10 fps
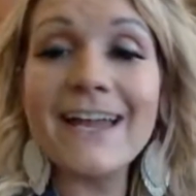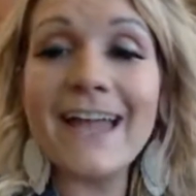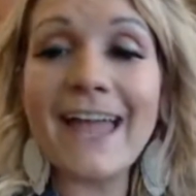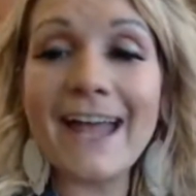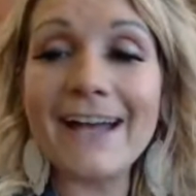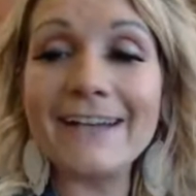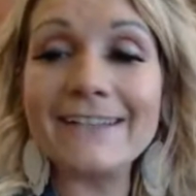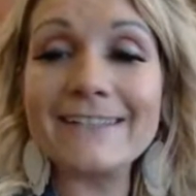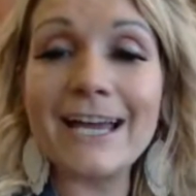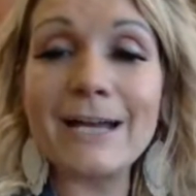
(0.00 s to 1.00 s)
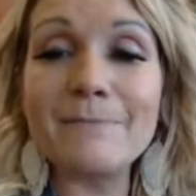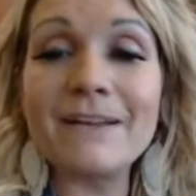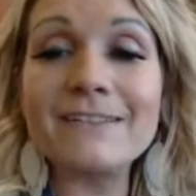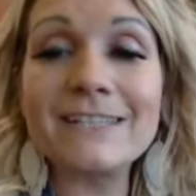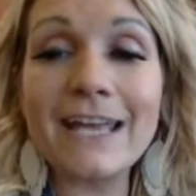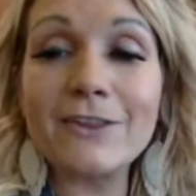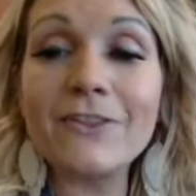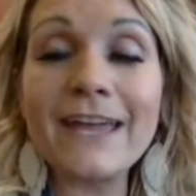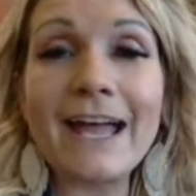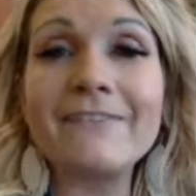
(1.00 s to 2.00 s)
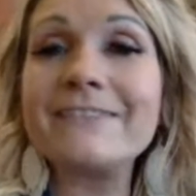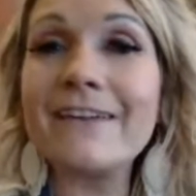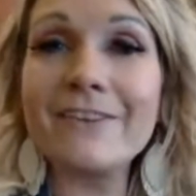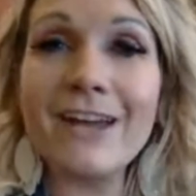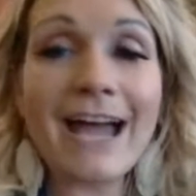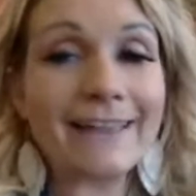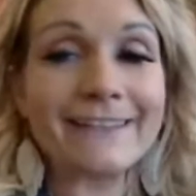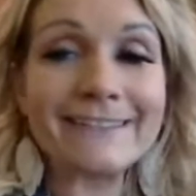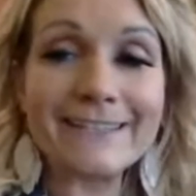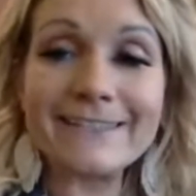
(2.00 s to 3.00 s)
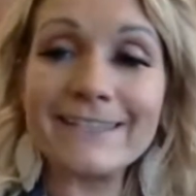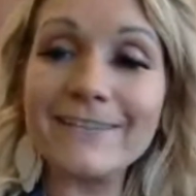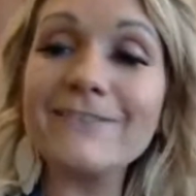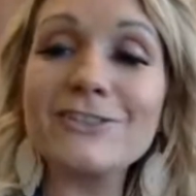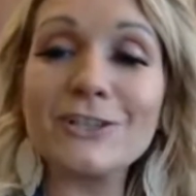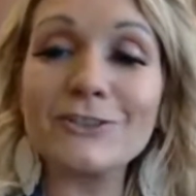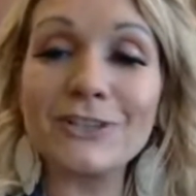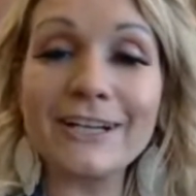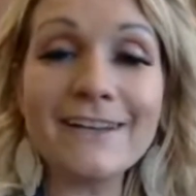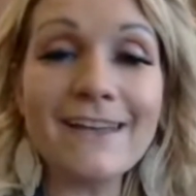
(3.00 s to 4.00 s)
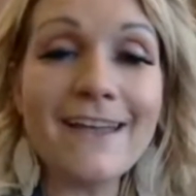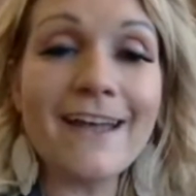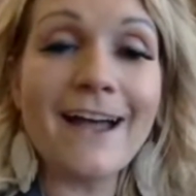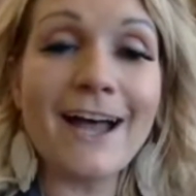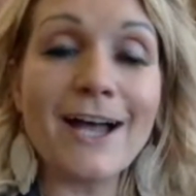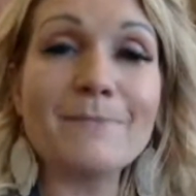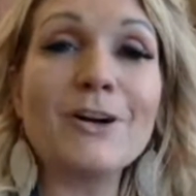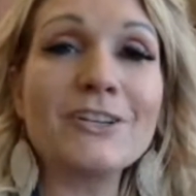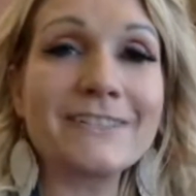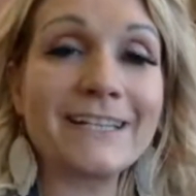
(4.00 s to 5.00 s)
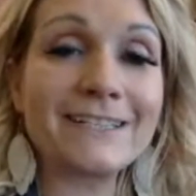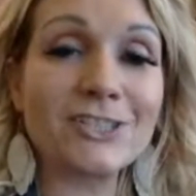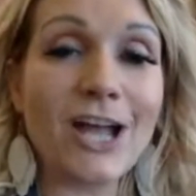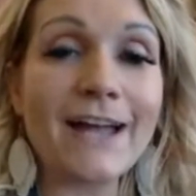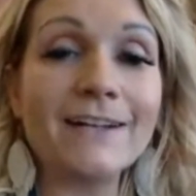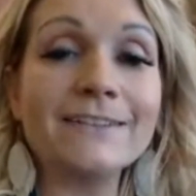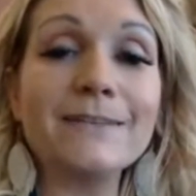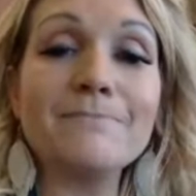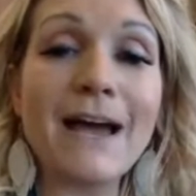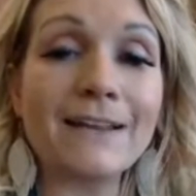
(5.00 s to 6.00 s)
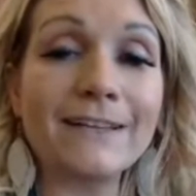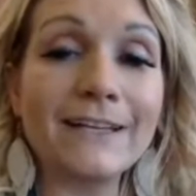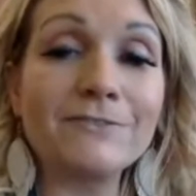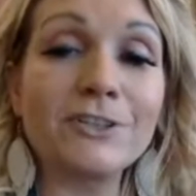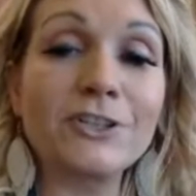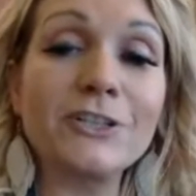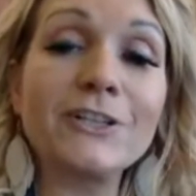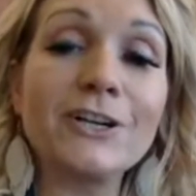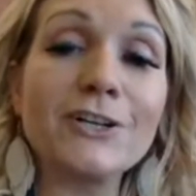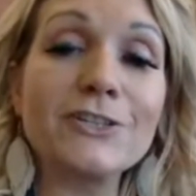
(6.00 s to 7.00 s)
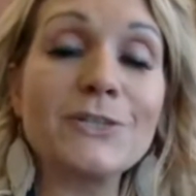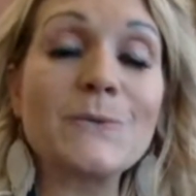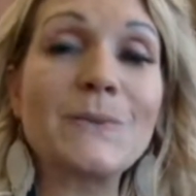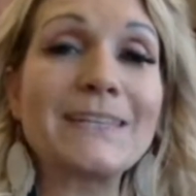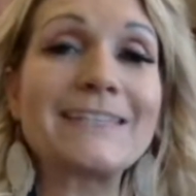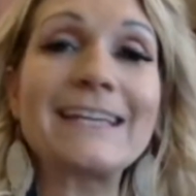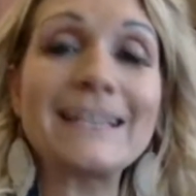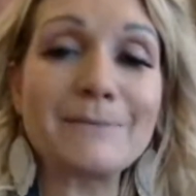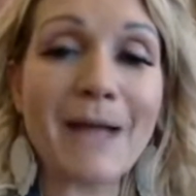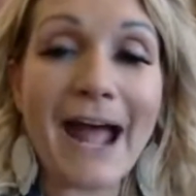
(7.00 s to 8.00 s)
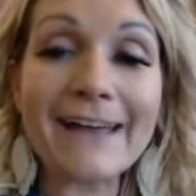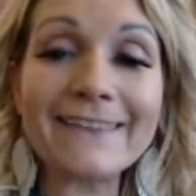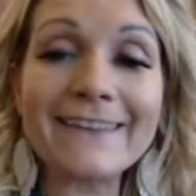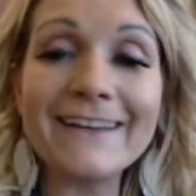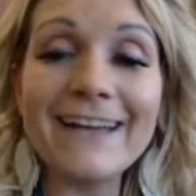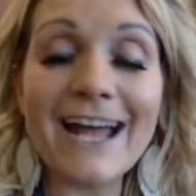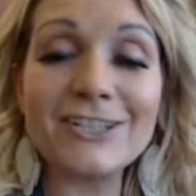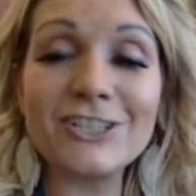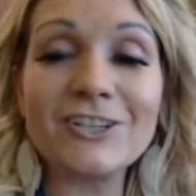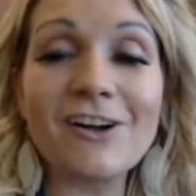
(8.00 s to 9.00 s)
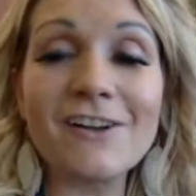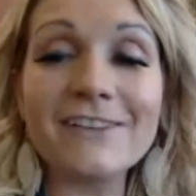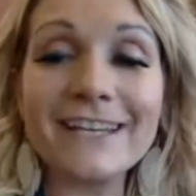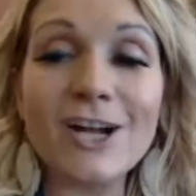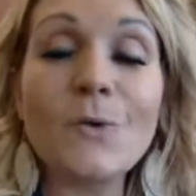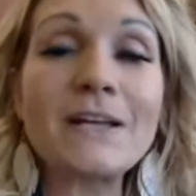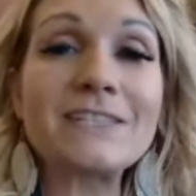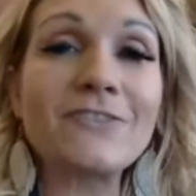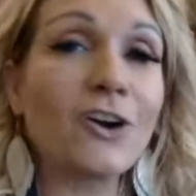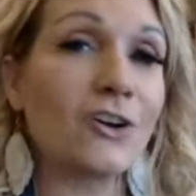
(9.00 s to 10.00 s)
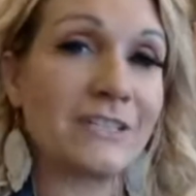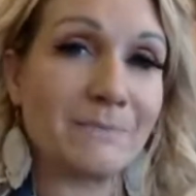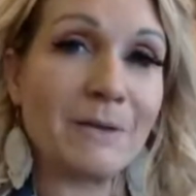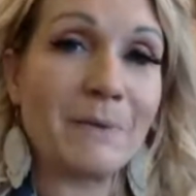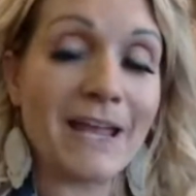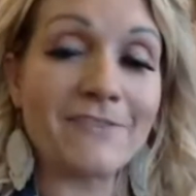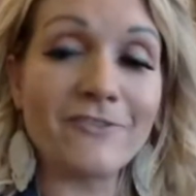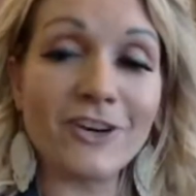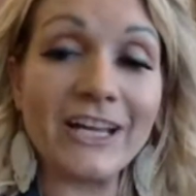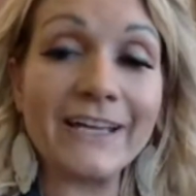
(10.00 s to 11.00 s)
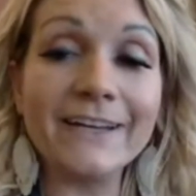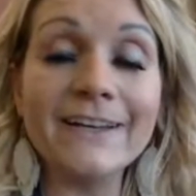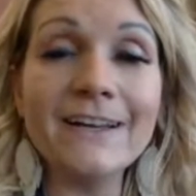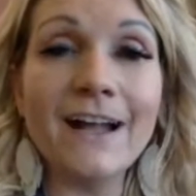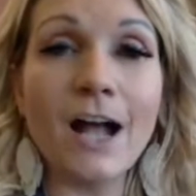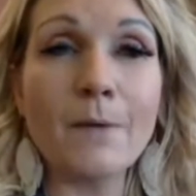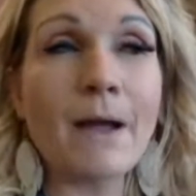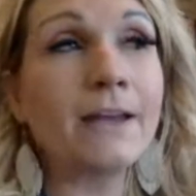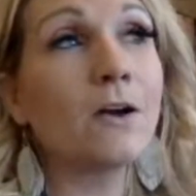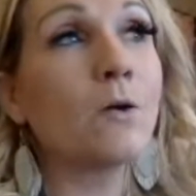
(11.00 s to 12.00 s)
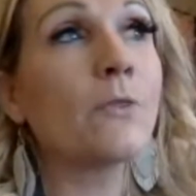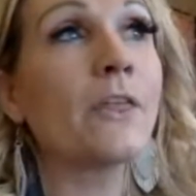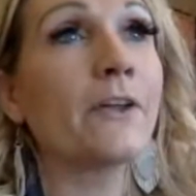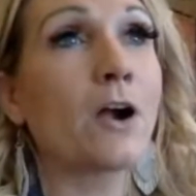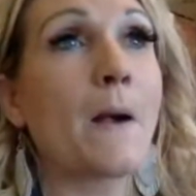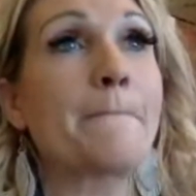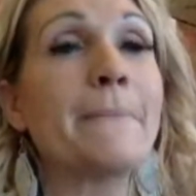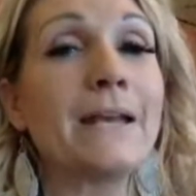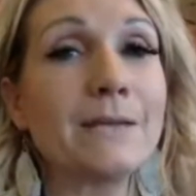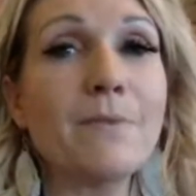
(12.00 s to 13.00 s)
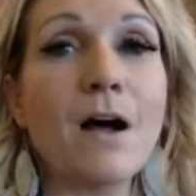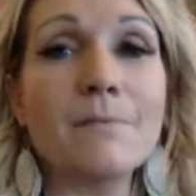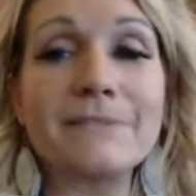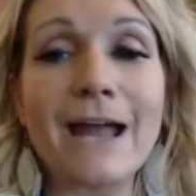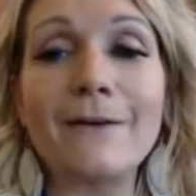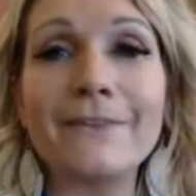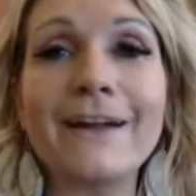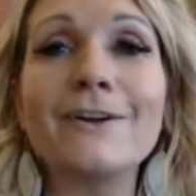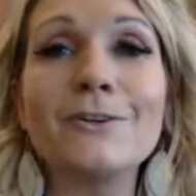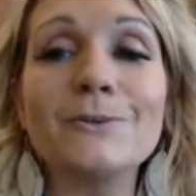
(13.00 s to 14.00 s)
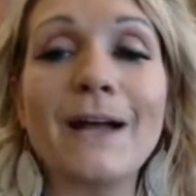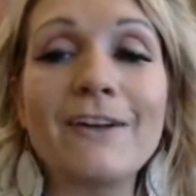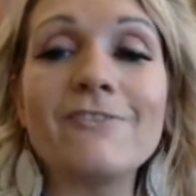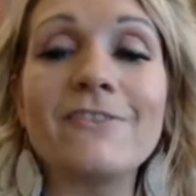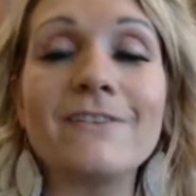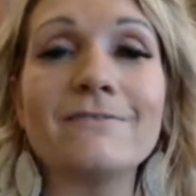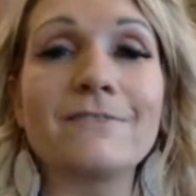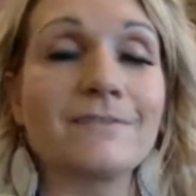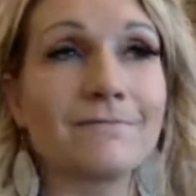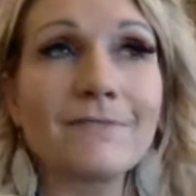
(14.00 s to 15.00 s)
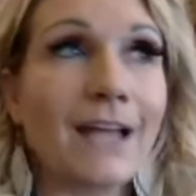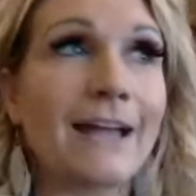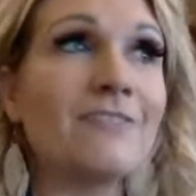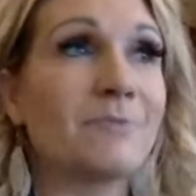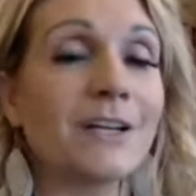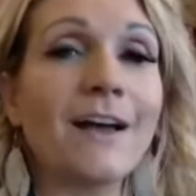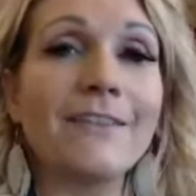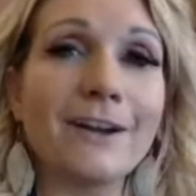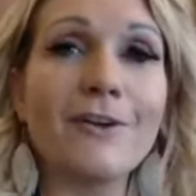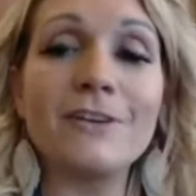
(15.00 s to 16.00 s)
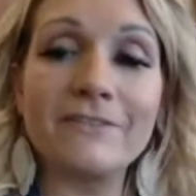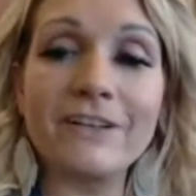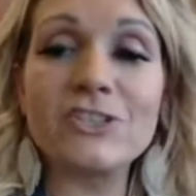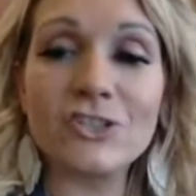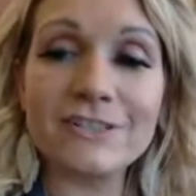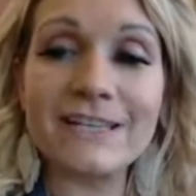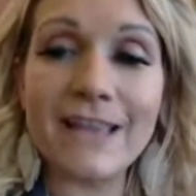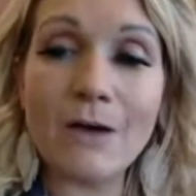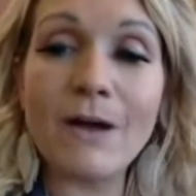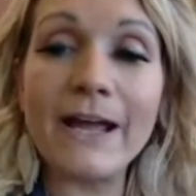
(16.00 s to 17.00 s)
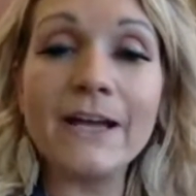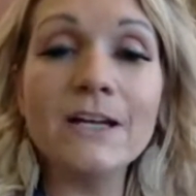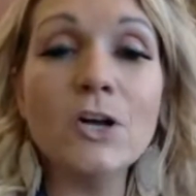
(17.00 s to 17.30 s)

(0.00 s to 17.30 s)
And together they have 7 highly sensitive children. Her 6th child, Madilenne, recruited her to this healing path, as she calls it, a quest for her to be pain-free. I know that there are many moms out there who have kind of been on their own adventures in that way.